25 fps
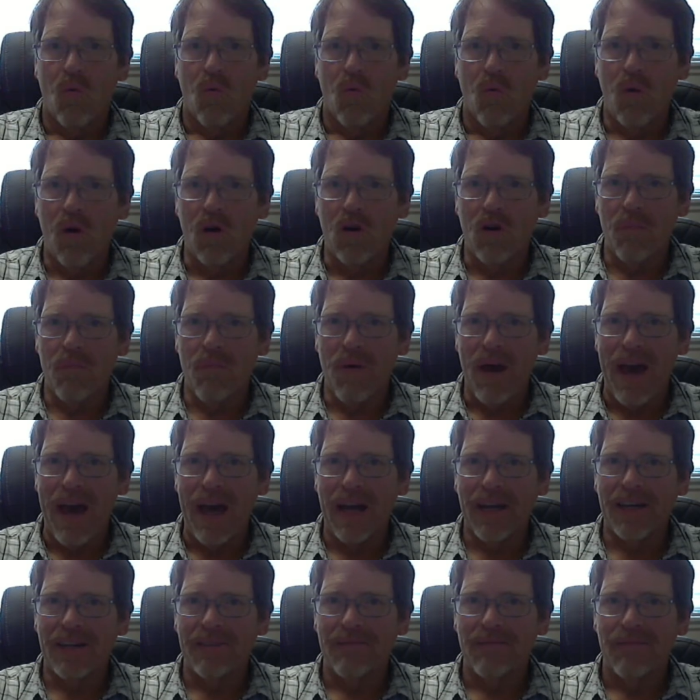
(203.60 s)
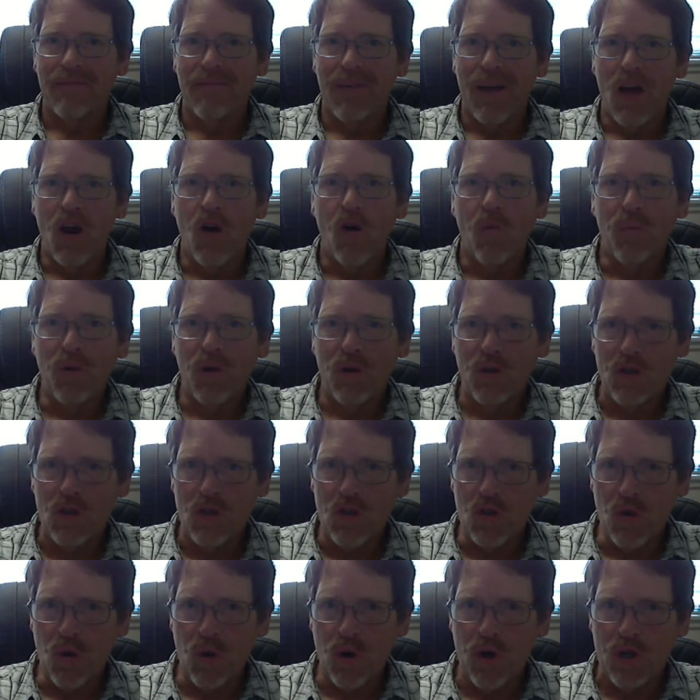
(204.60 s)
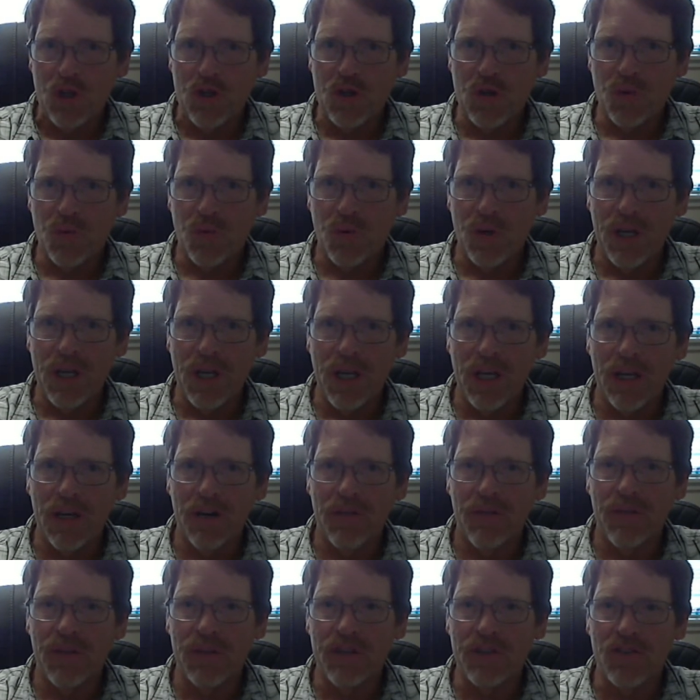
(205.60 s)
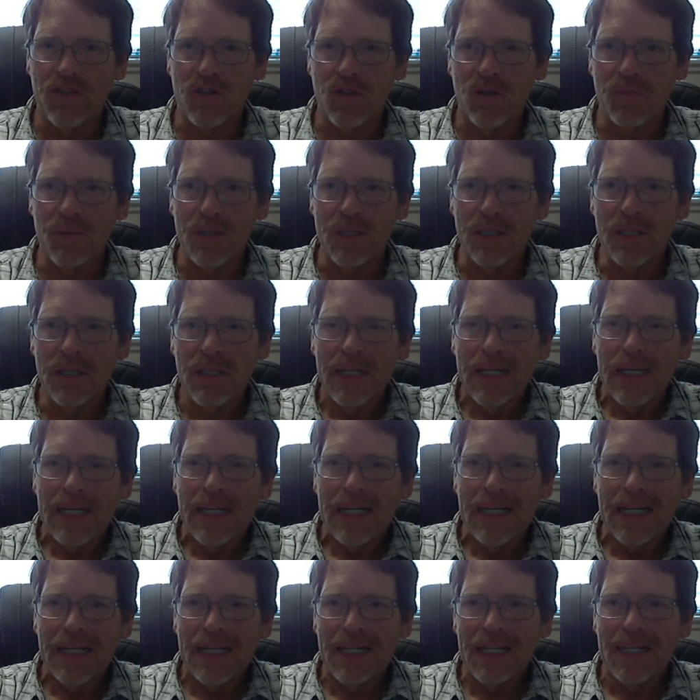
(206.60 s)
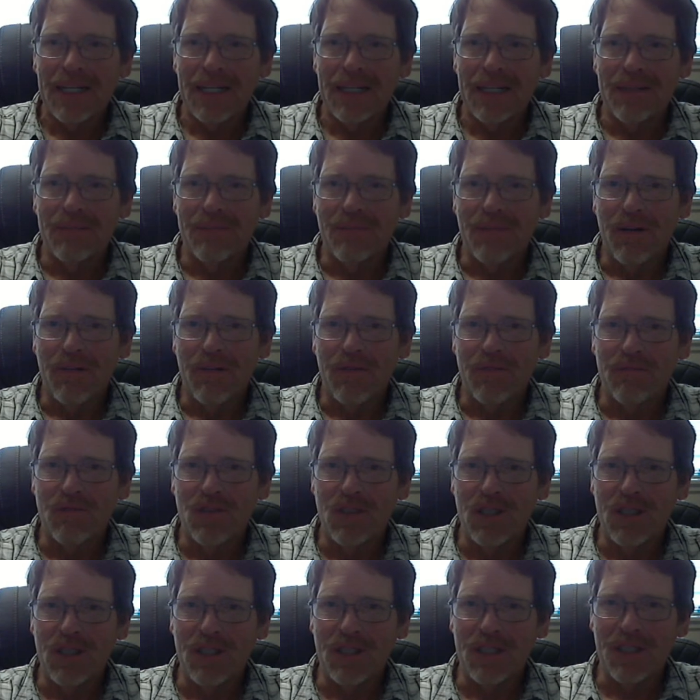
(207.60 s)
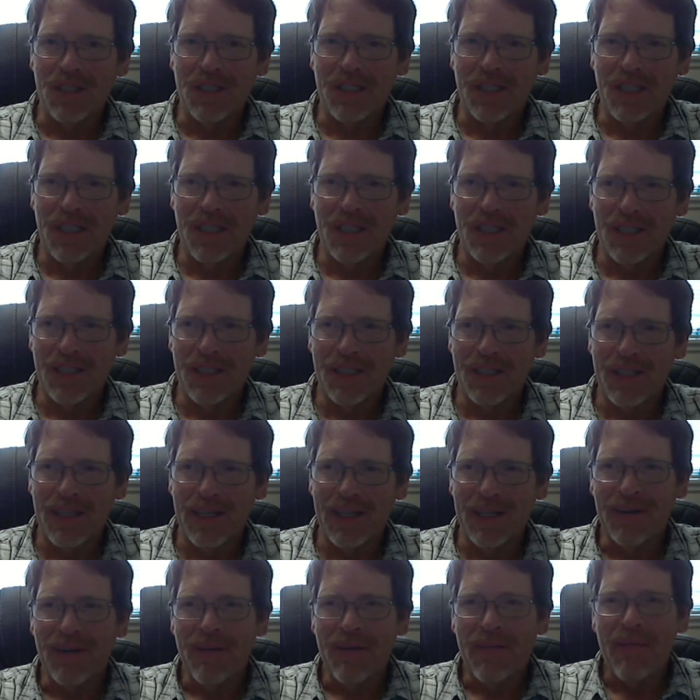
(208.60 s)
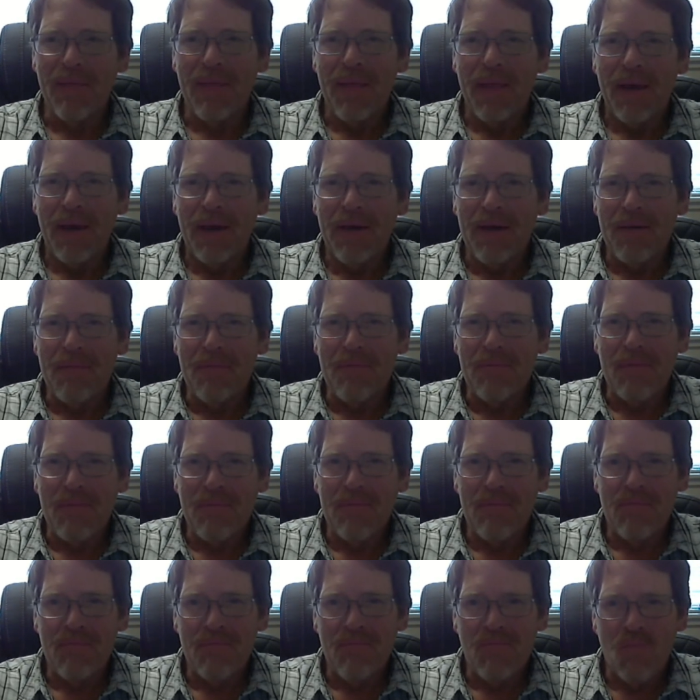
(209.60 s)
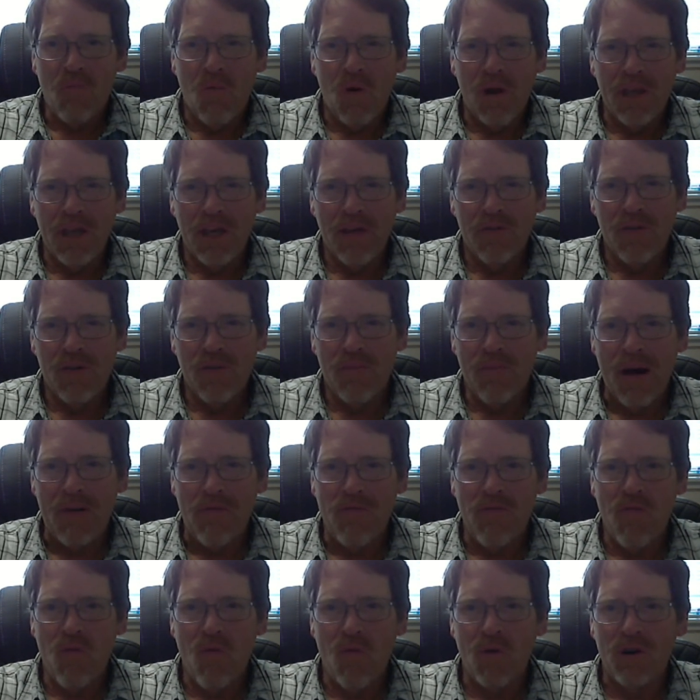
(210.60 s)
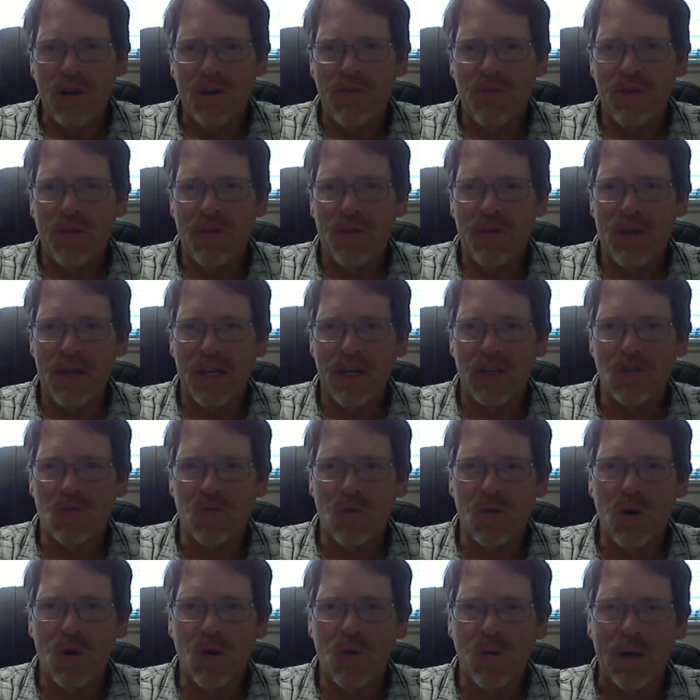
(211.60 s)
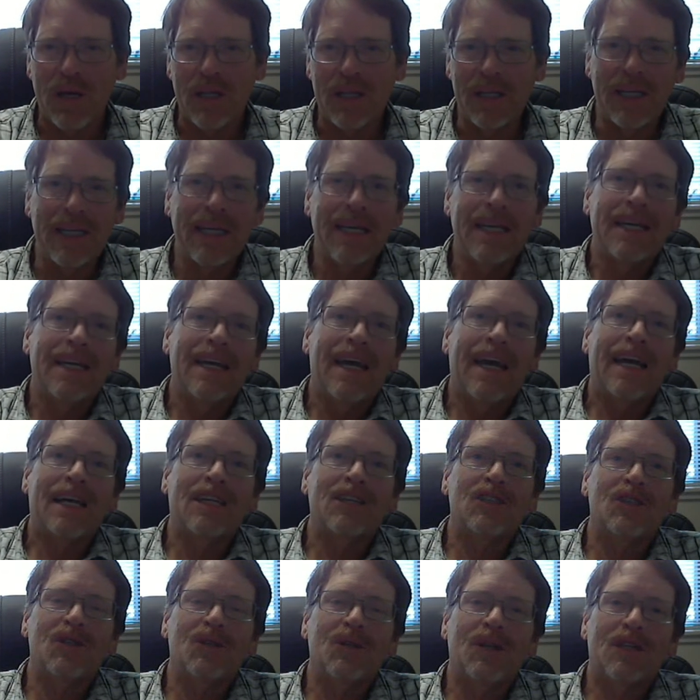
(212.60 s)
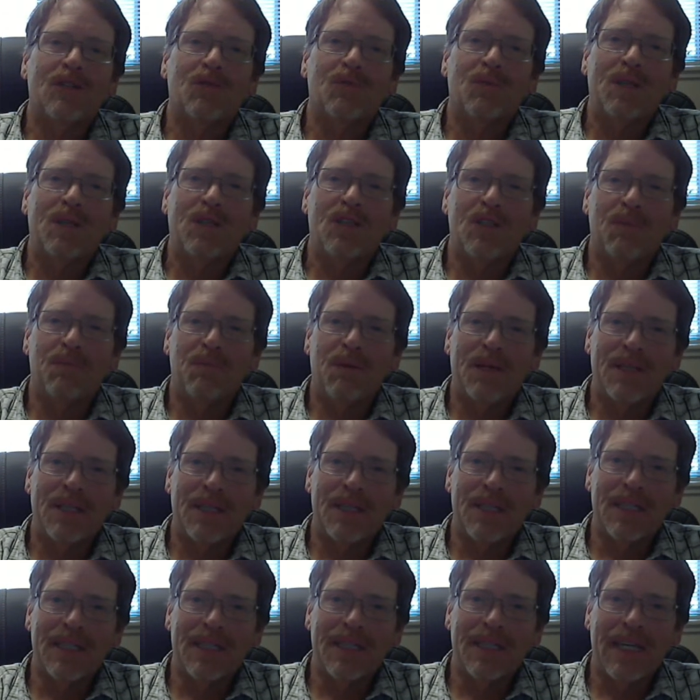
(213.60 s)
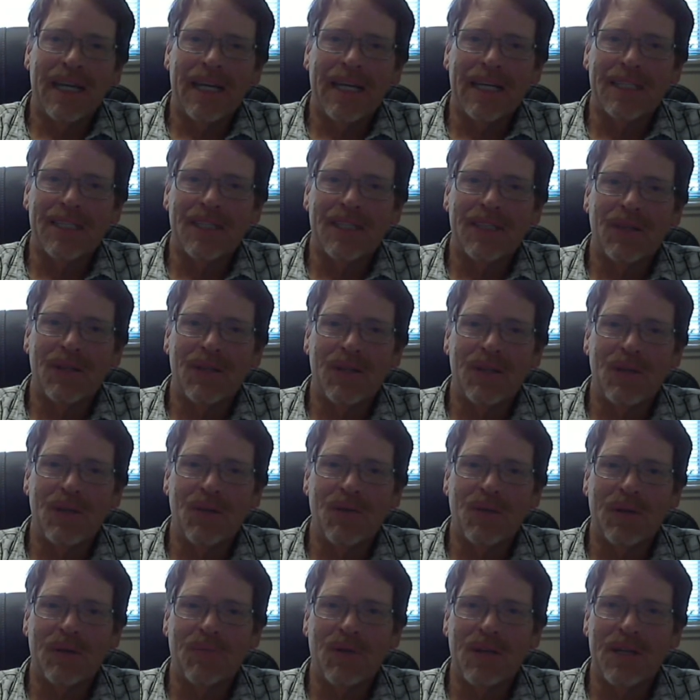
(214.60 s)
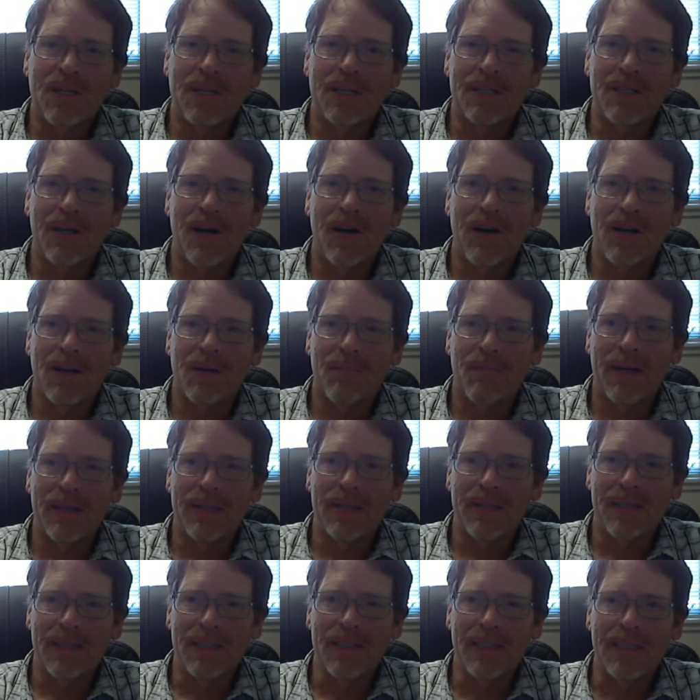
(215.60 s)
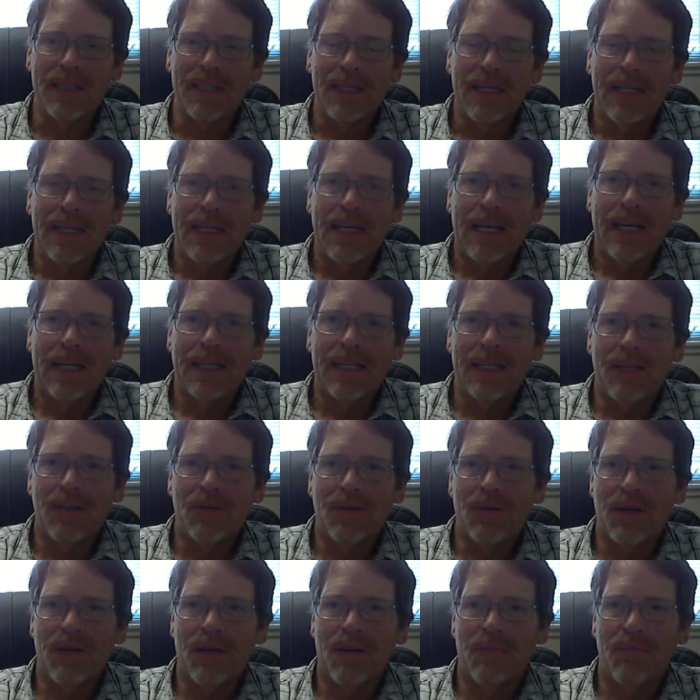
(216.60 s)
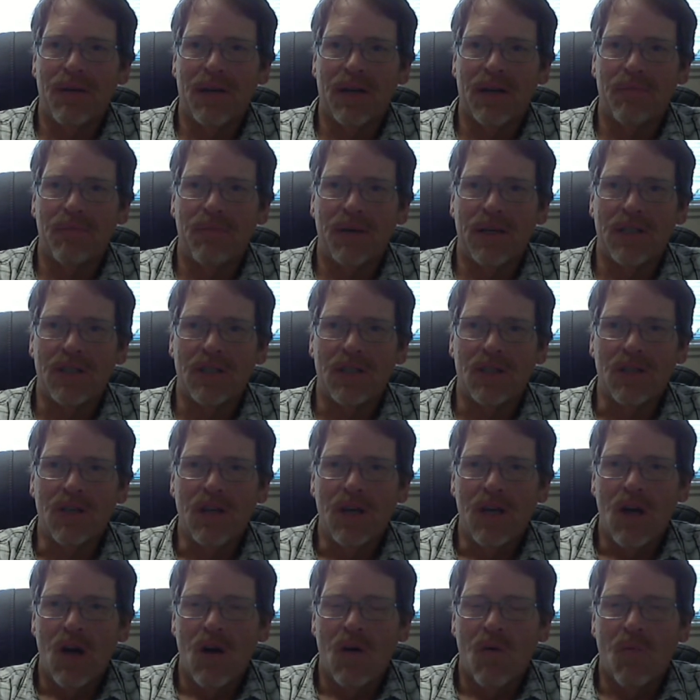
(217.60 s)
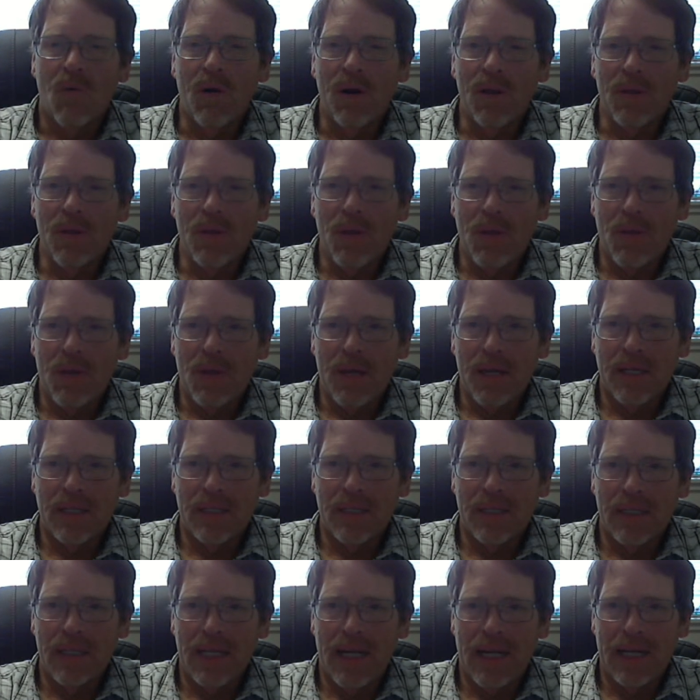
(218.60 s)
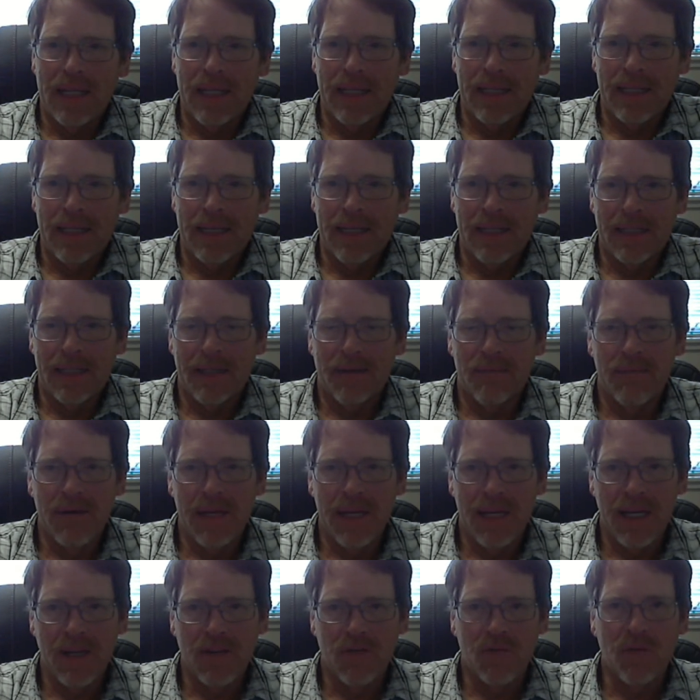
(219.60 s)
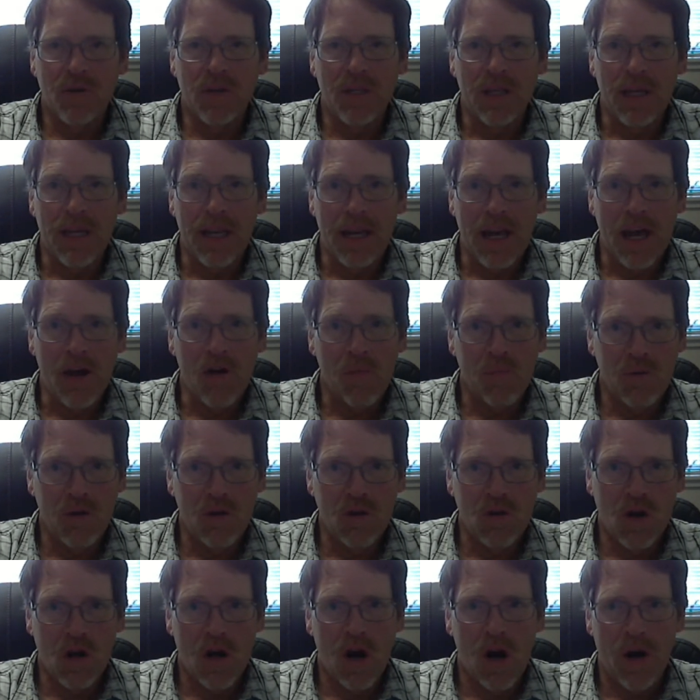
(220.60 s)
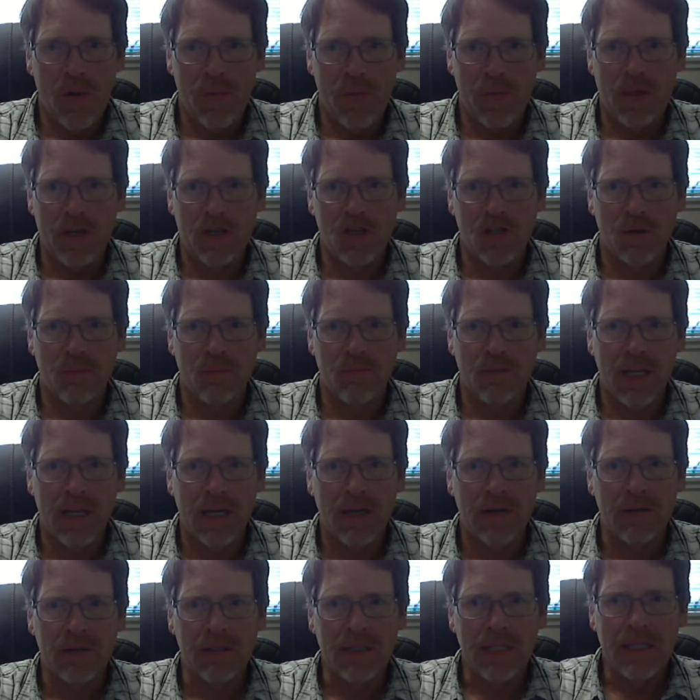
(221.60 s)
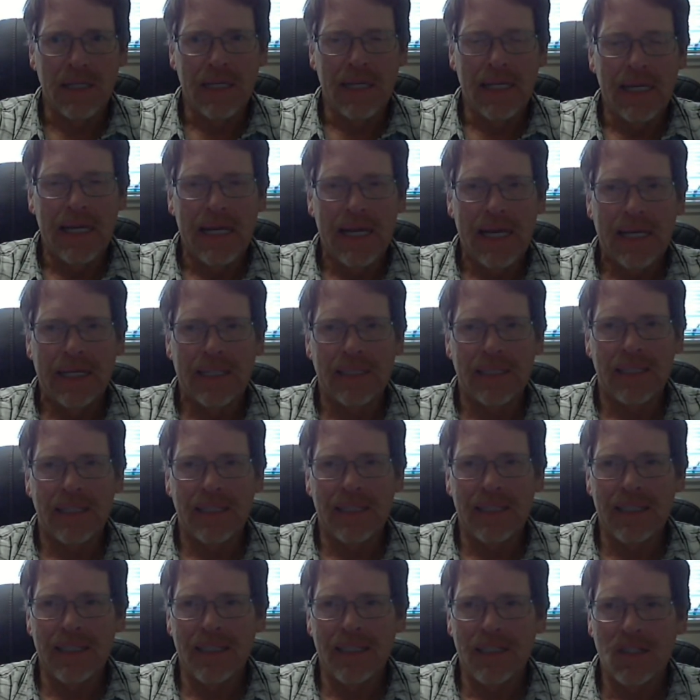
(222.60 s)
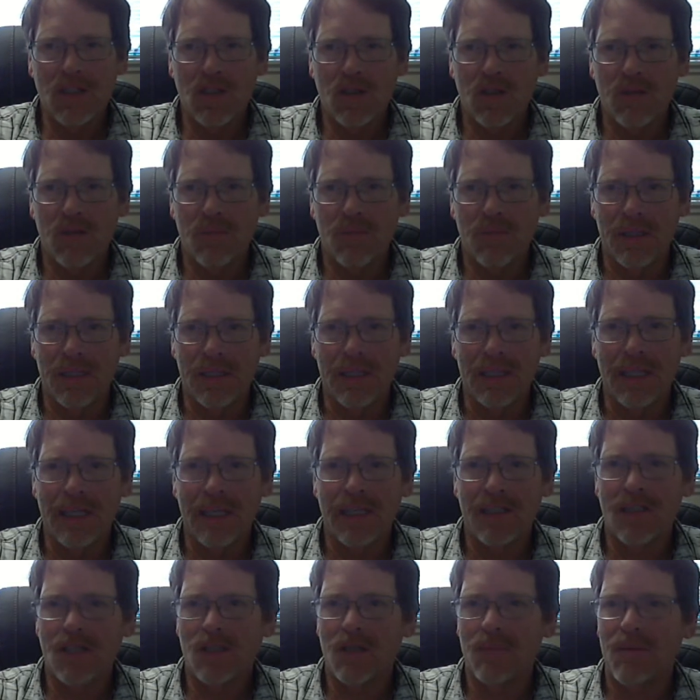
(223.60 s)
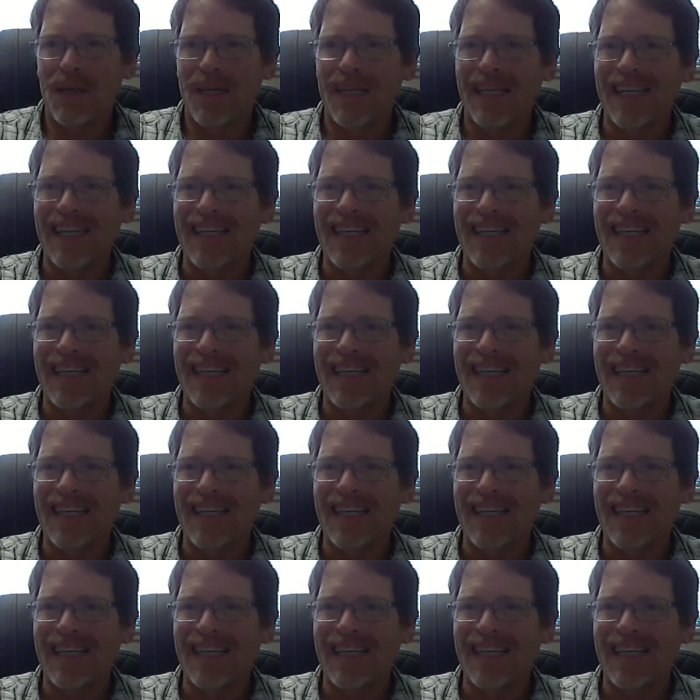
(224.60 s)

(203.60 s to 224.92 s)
Welcome back. I hope you enjoyed your reading of the sermon, of Jesus' teachings there. Want to give you about 4 different things real quickly as we jump into the text so that we can talk about this and you can get a bigger picture. One of the things that to me, and I hope you caught, that jumps out is that this sermon tends to be an